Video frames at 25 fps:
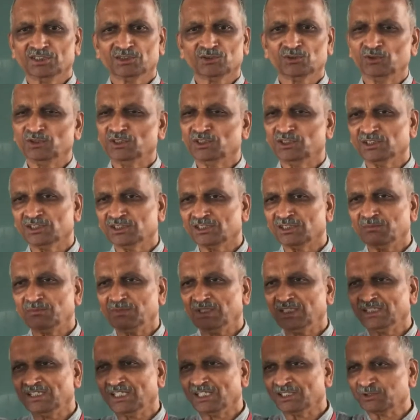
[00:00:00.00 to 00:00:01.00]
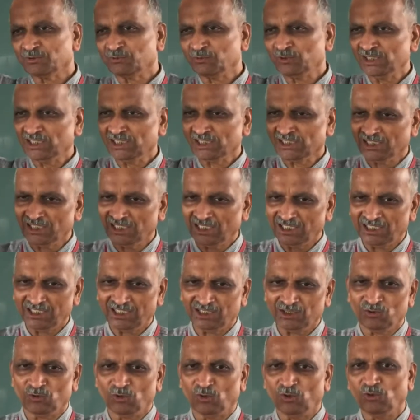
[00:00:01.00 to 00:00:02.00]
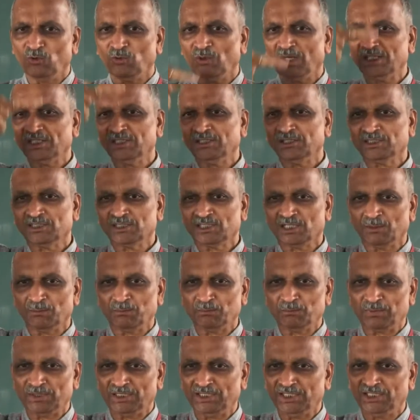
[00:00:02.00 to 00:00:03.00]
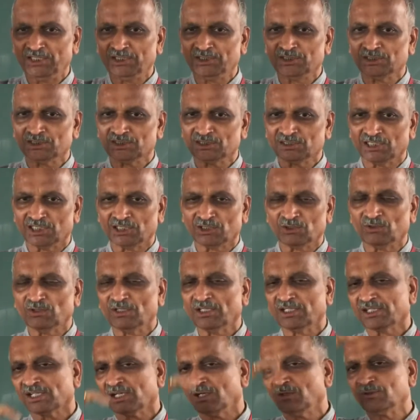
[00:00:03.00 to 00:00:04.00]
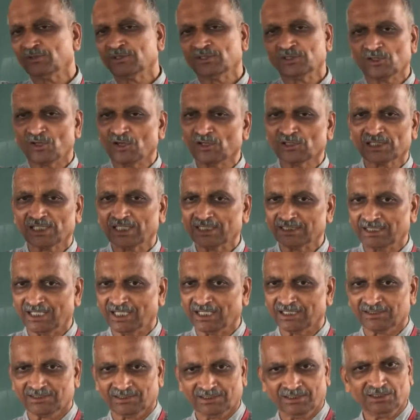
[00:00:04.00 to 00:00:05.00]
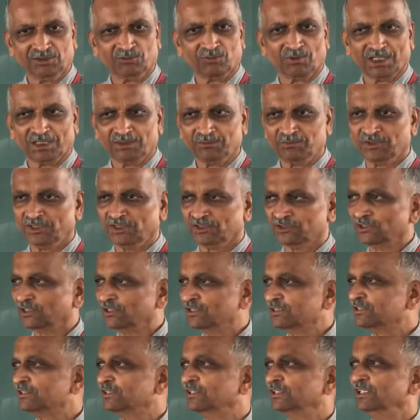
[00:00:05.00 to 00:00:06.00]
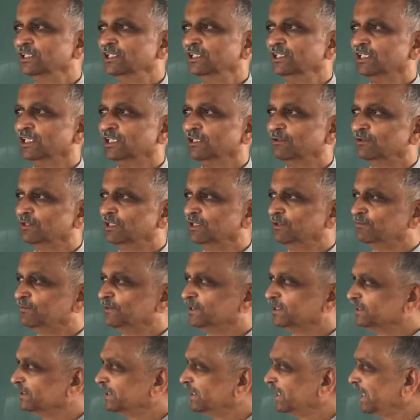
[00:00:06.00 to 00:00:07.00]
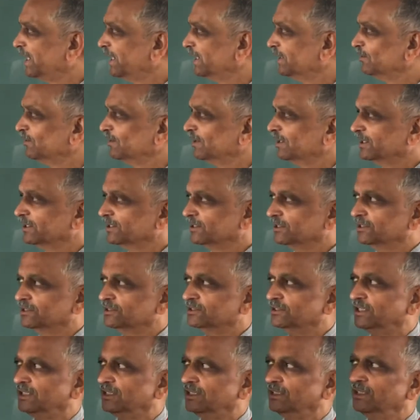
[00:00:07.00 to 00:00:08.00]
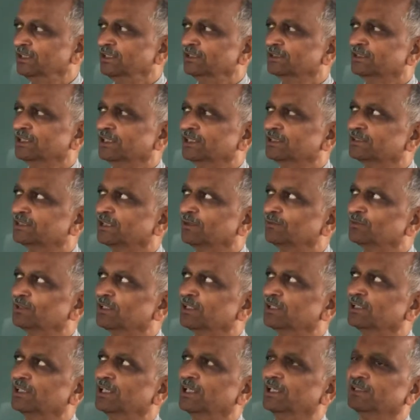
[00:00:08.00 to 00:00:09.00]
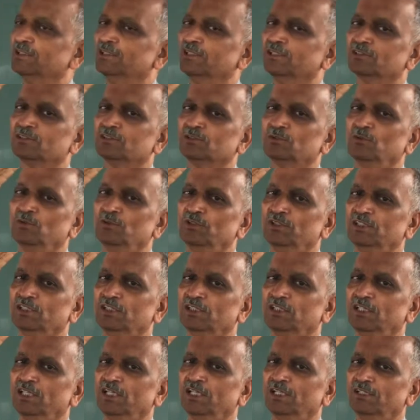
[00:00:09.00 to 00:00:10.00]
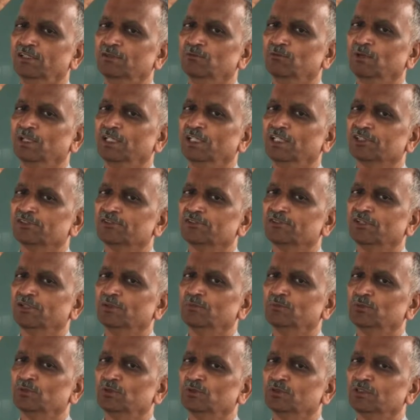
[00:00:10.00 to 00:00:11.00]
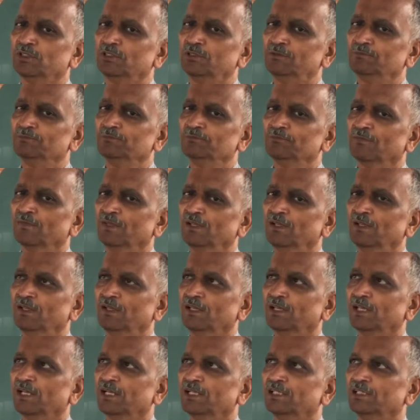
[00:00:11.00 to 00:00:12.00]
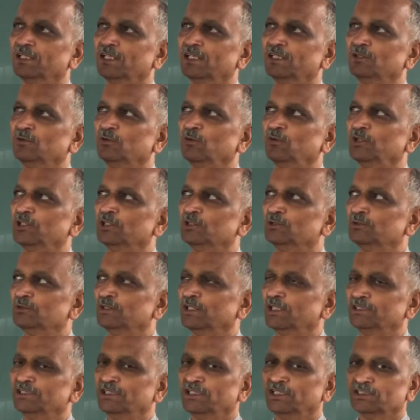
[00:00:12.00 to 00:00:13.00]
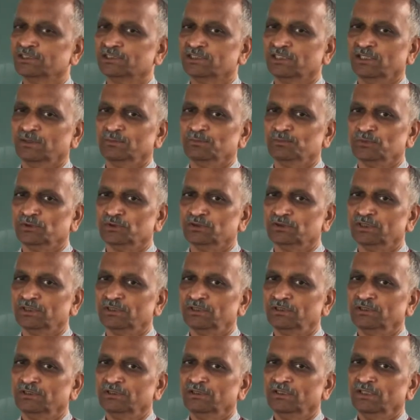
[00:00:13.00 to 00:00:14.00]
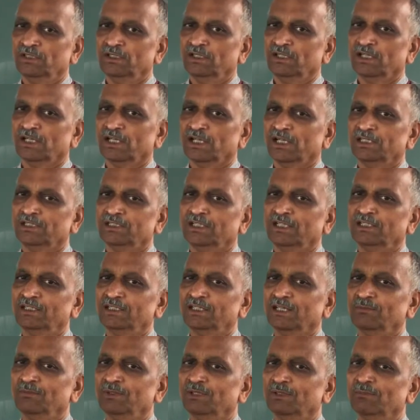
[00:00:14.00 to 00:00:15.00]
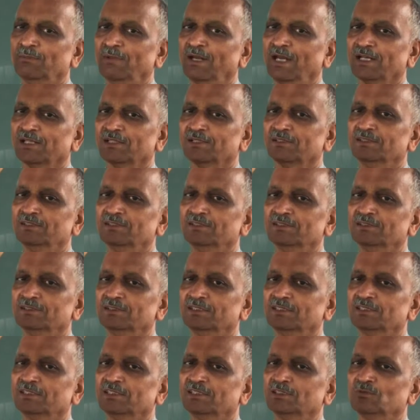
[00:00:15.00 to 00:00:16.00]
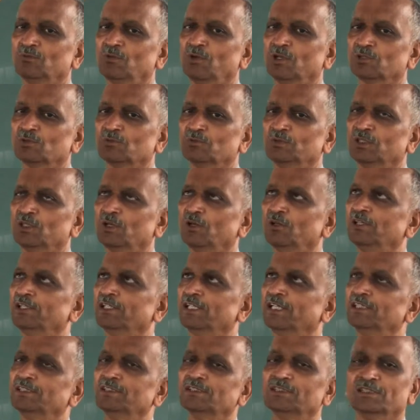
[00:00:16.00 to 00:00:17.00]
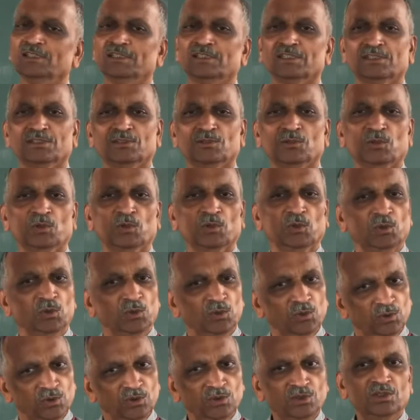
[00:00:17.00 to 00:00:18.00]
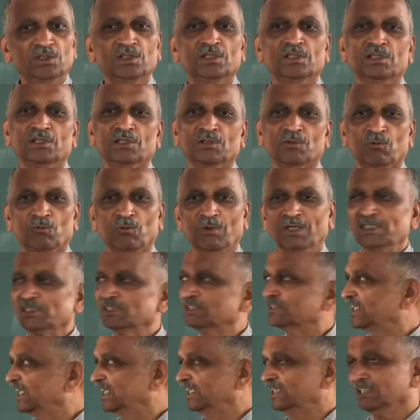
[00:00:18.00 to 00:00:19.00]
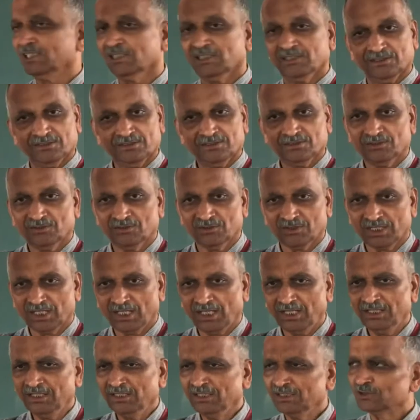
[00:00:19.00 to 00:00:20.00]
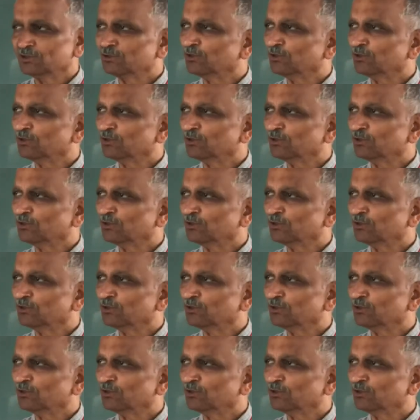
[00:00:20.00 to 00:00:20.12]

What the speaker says: So it doesn't mean that we really go one complete circle around, not like that. In vibrations, even if it is an angular this thing, say something like this, going here, one extreme position, and then going to the other extreme position, and then coming back. This is what we call it as one cycle. Okay.